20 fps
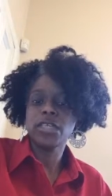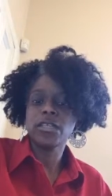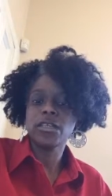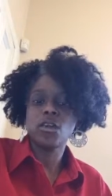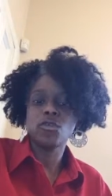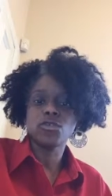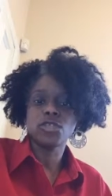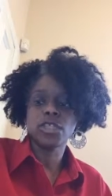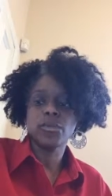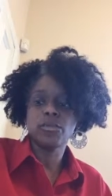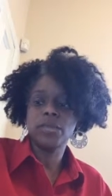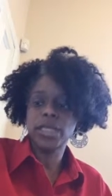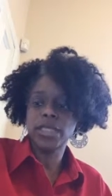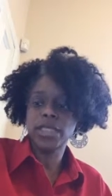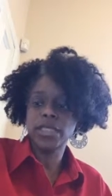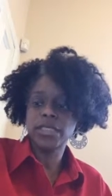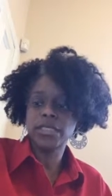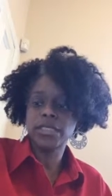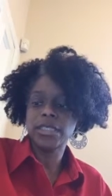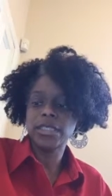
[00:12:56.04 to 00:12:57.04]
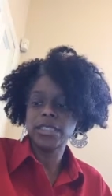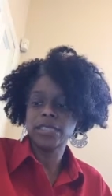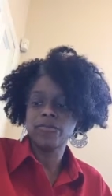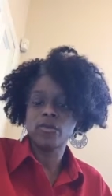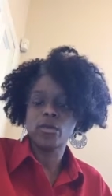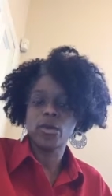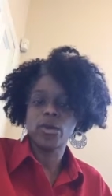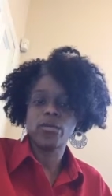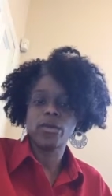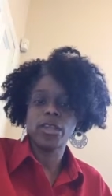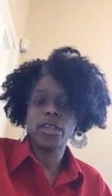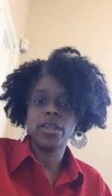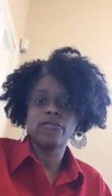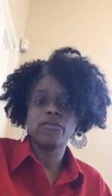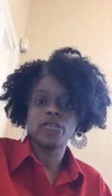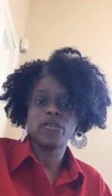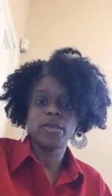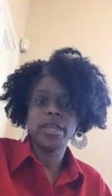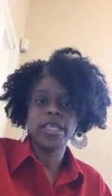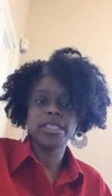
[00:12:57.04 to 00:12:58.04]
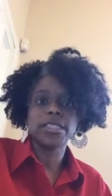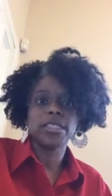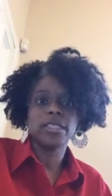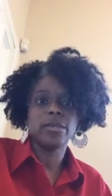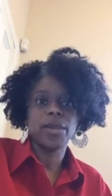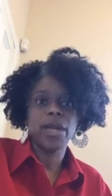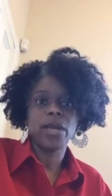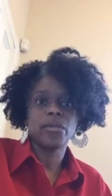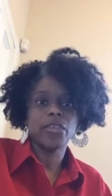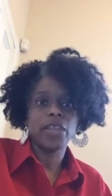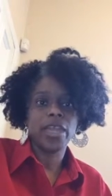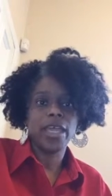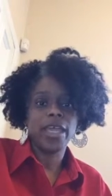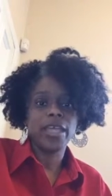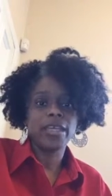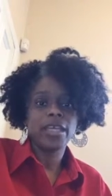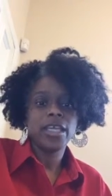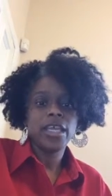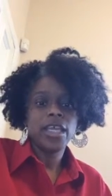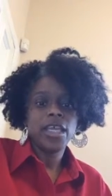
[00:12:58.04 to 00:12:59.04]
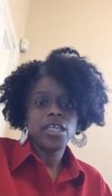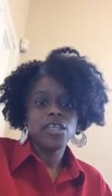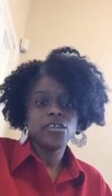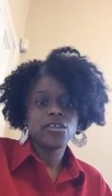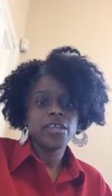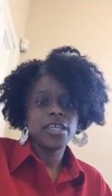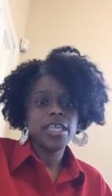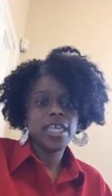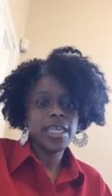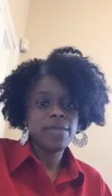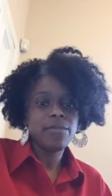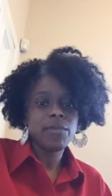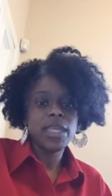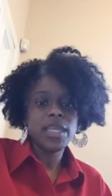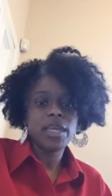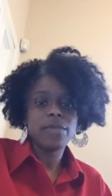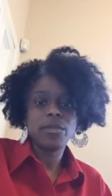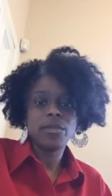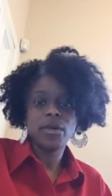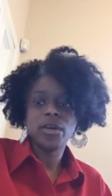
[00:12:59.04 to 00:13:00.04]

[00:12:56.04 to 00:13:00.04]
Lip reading: coaching business if you want information about that. You can hit me up